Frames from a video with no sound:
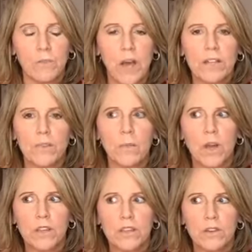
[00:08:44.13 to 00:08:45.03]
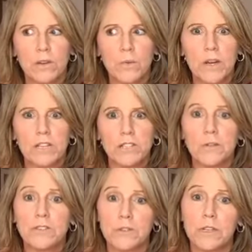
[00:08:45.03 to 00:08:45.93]
what you want to
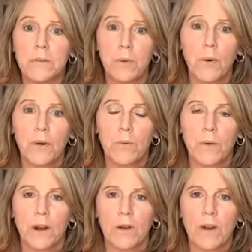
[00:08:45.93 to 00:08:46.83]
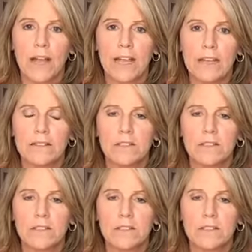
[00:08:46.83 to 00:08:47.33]
do is do the important work, right?